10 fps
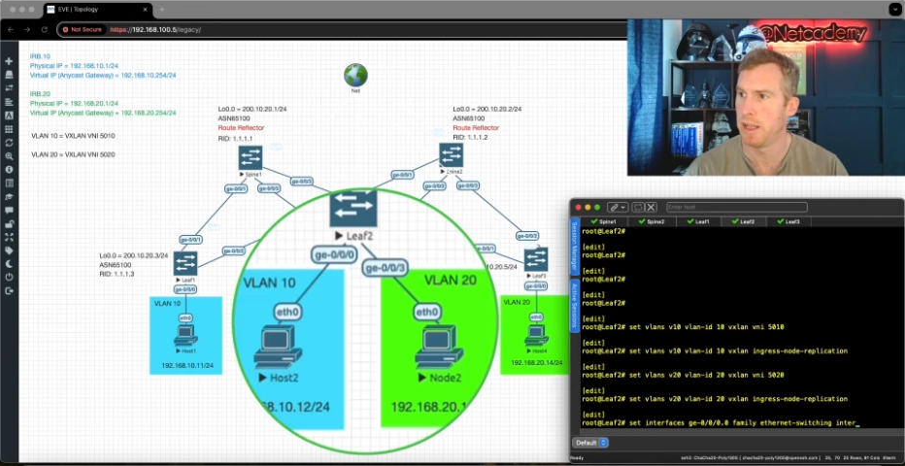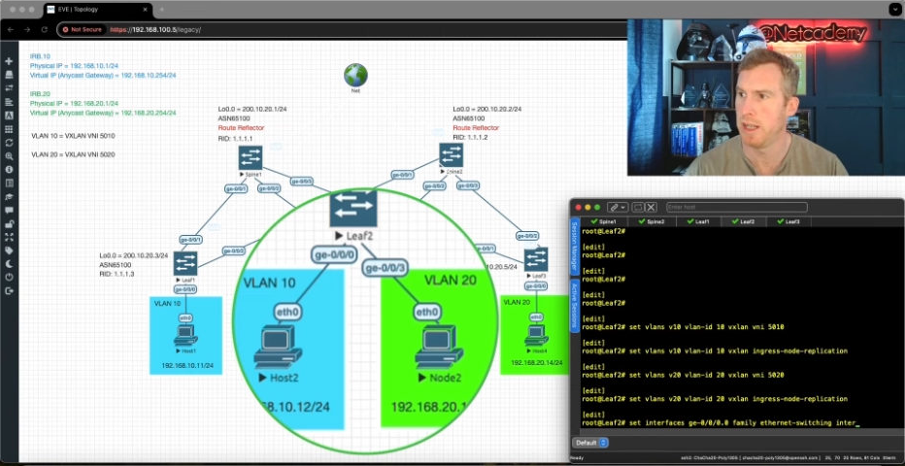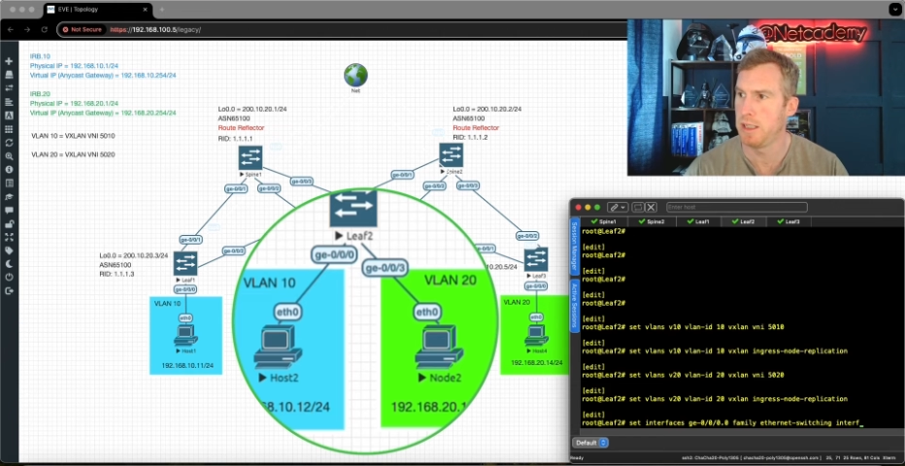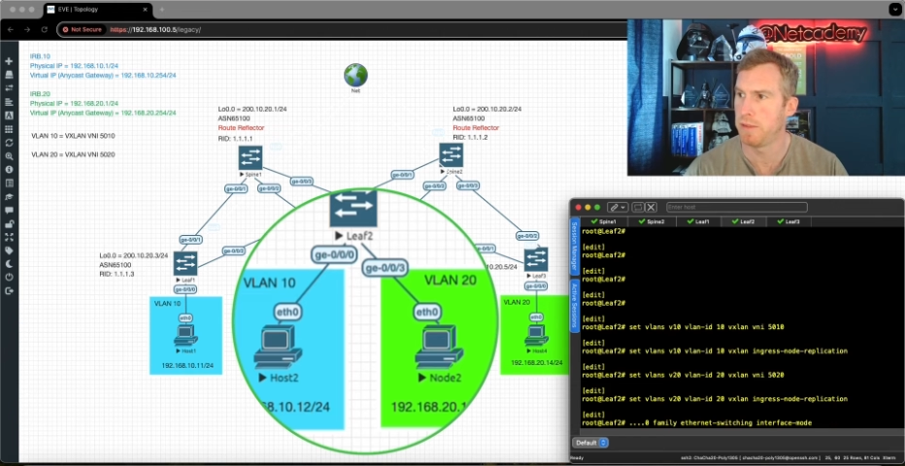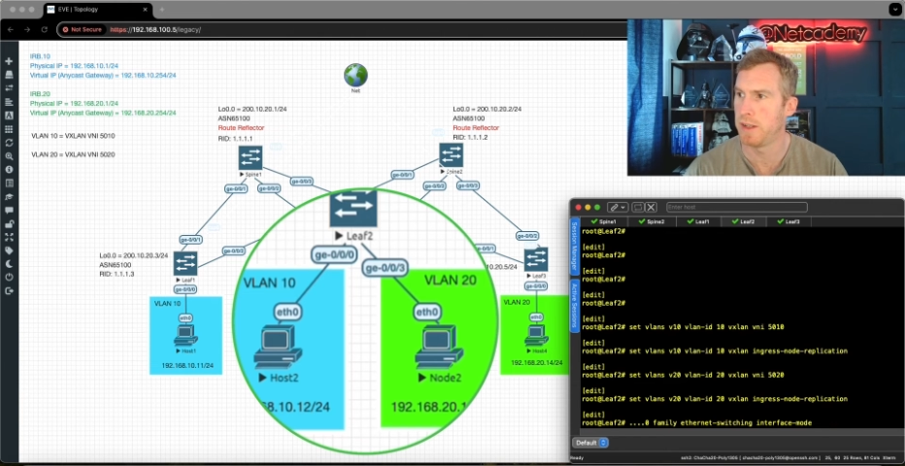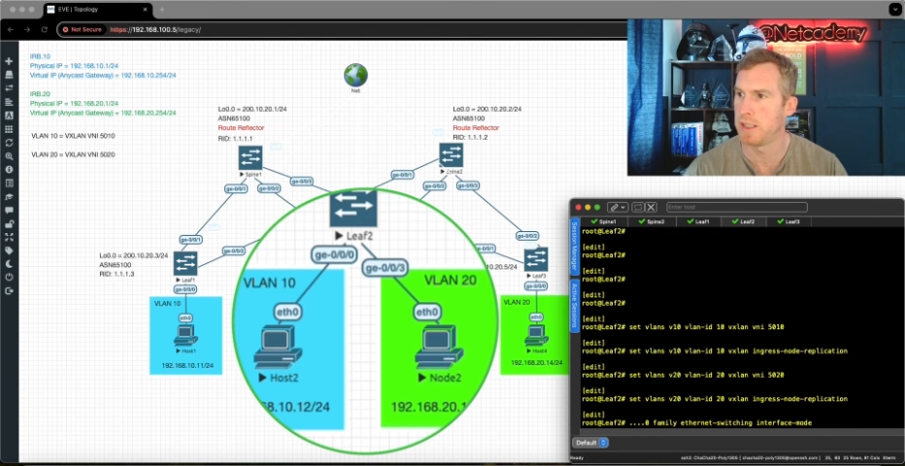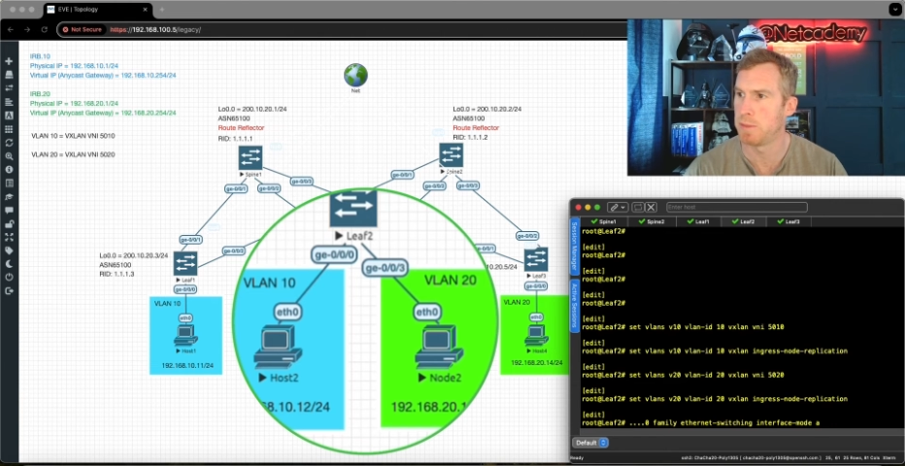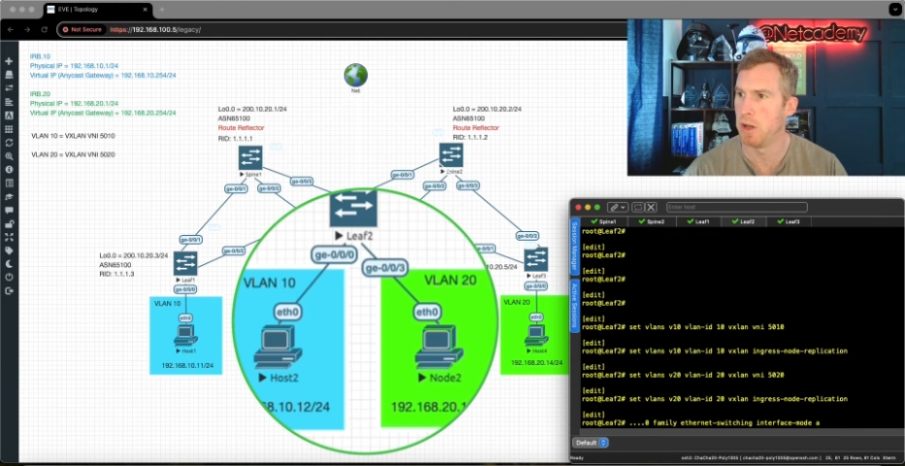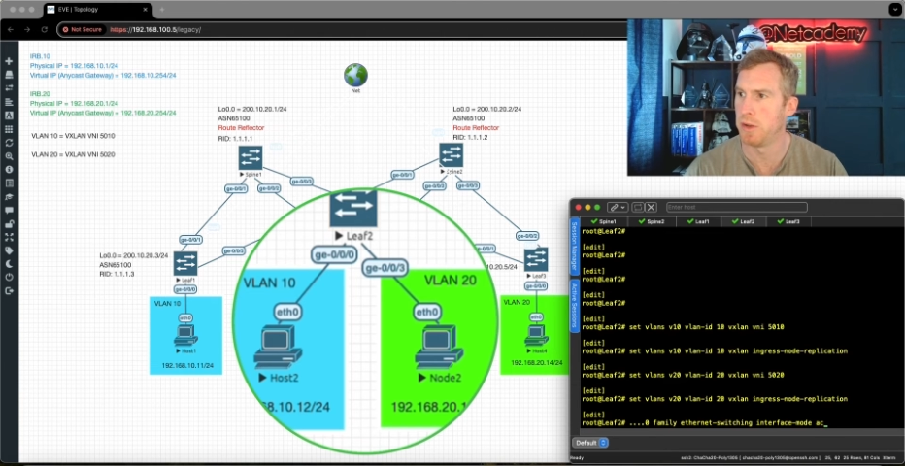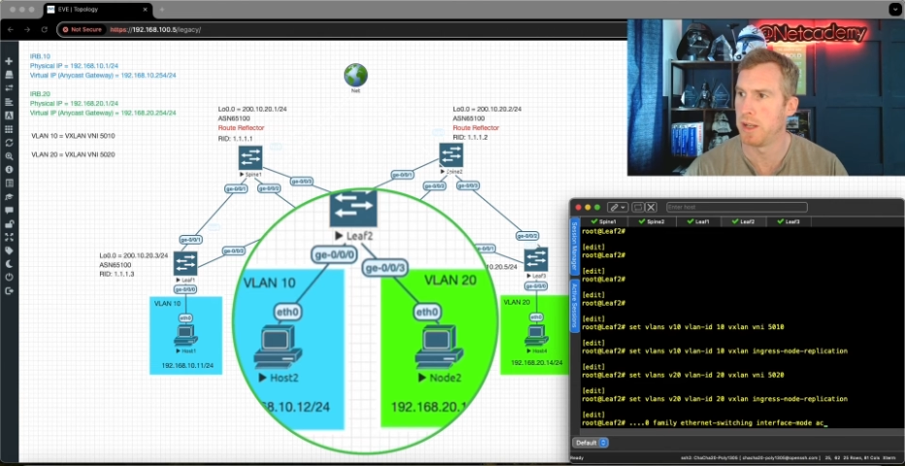interface
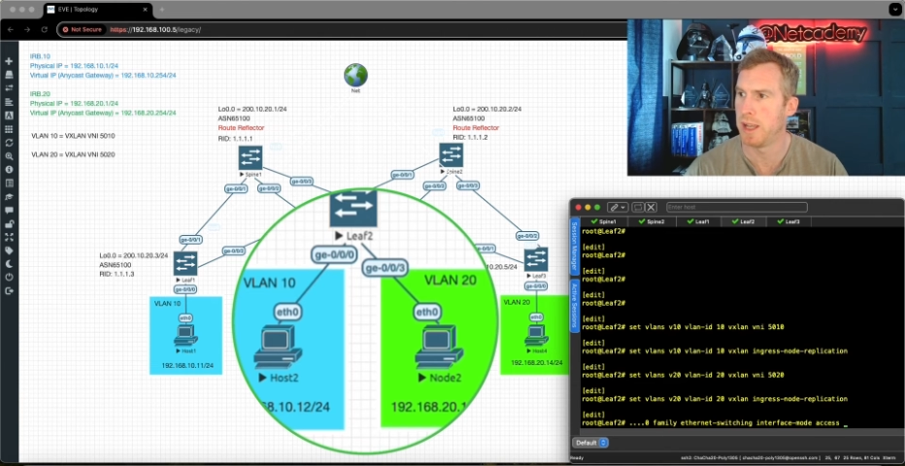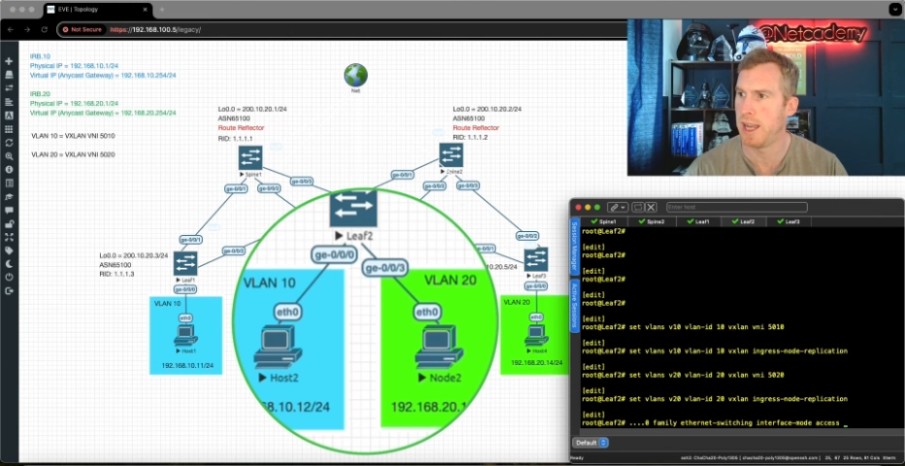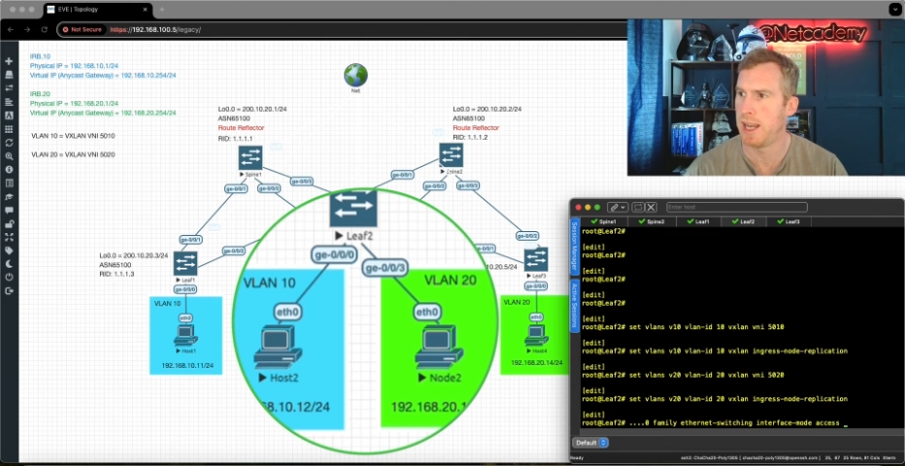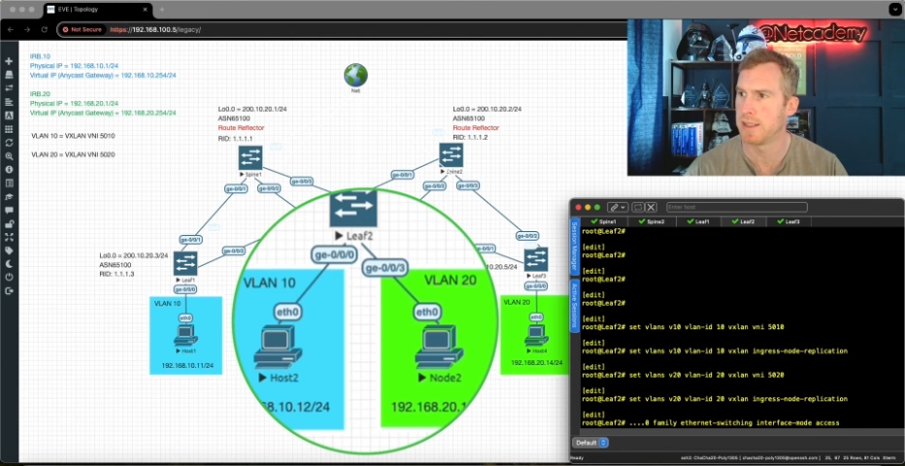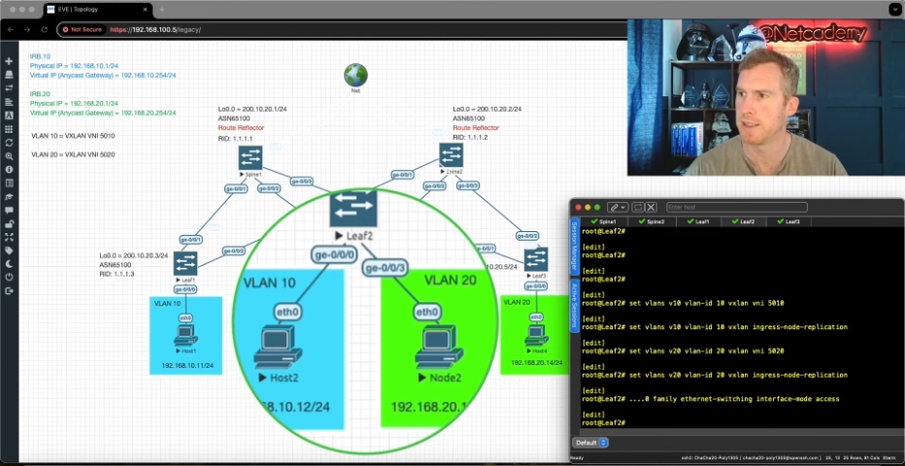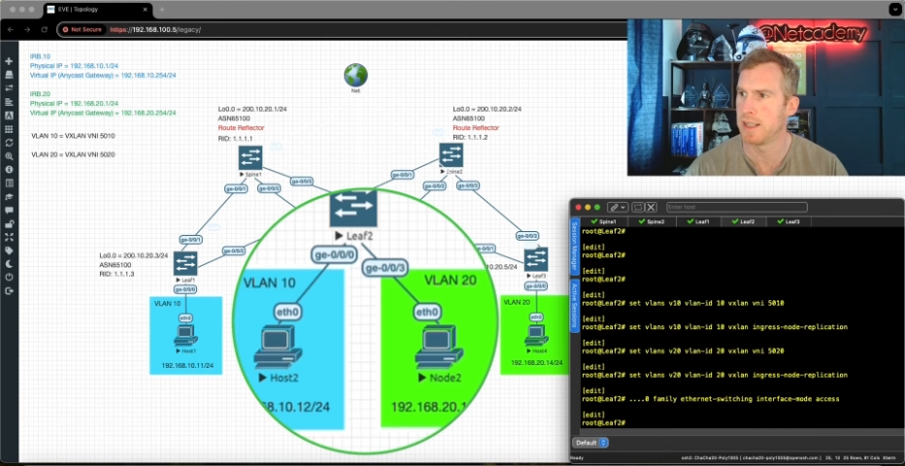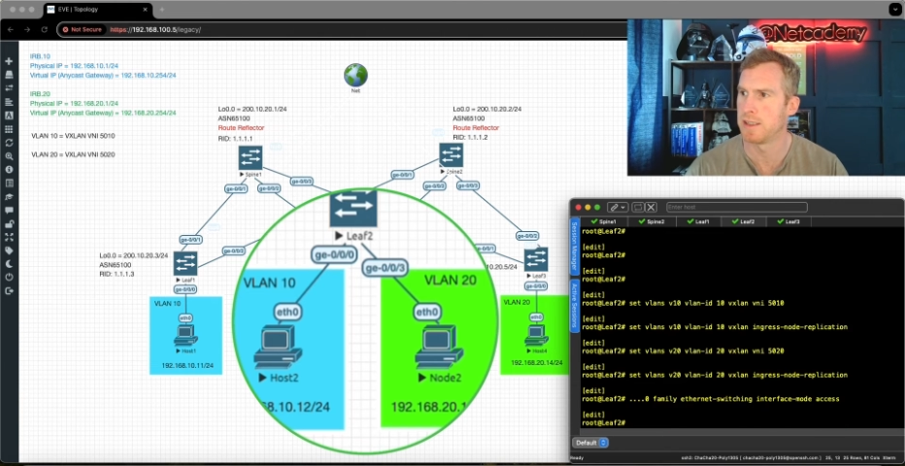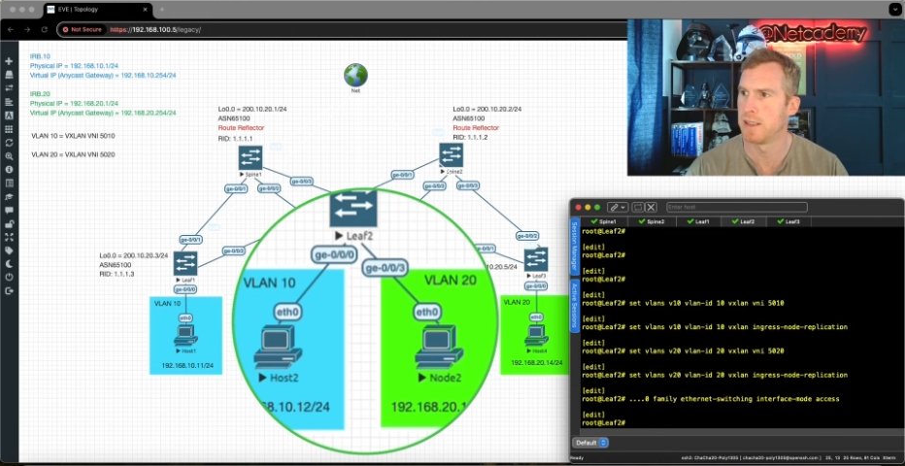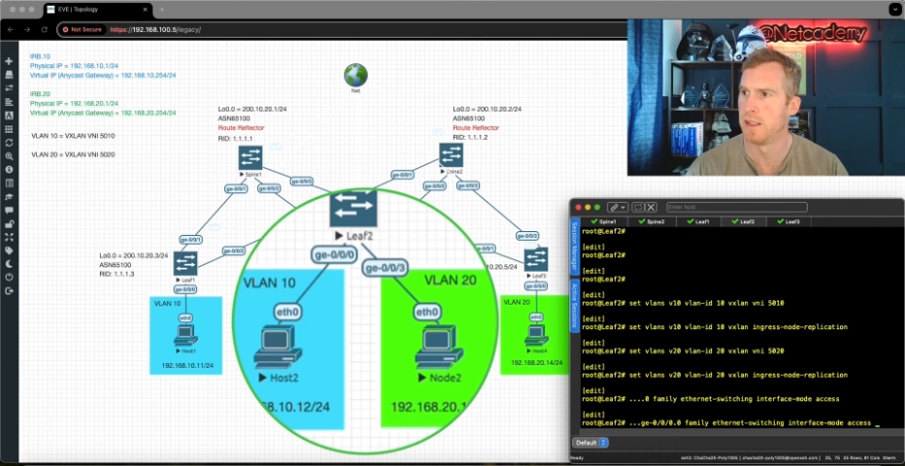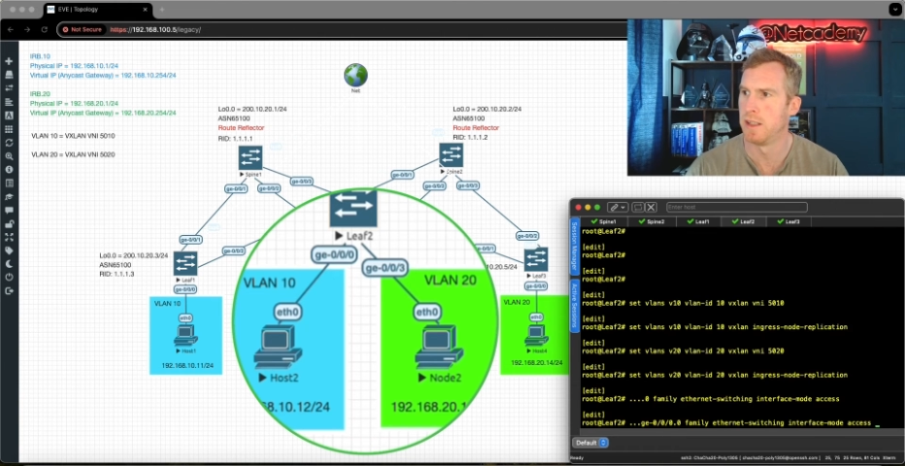mode,
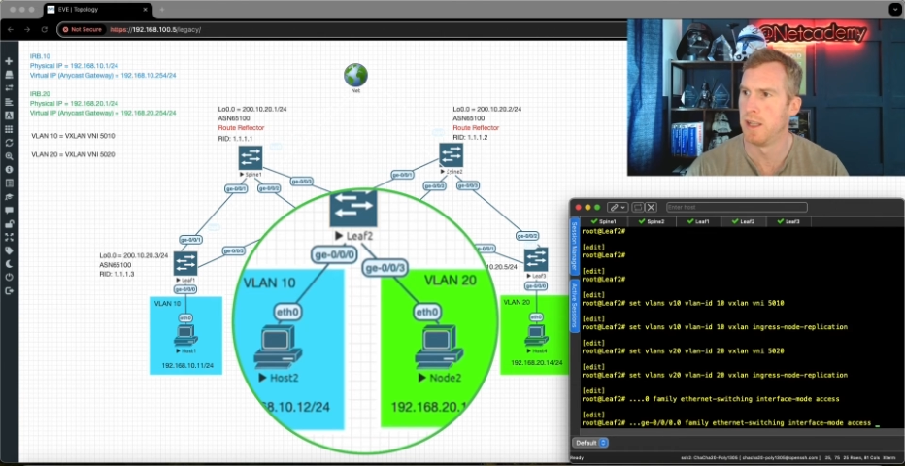access.